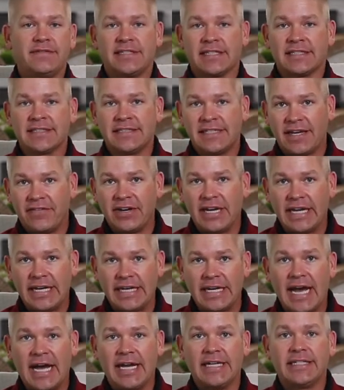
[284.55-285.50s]
6, 7, 8,
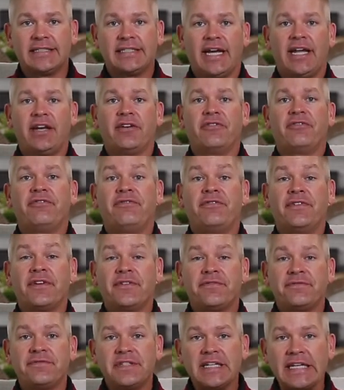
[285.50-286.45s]
9, 10,
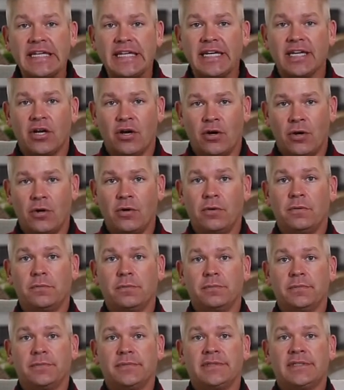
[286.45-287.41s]
15
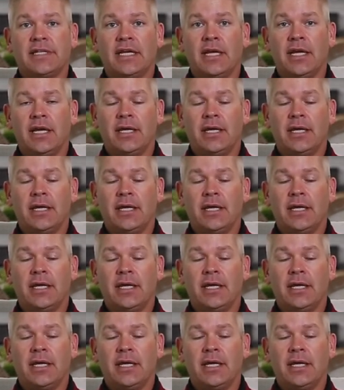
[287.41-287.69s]
homes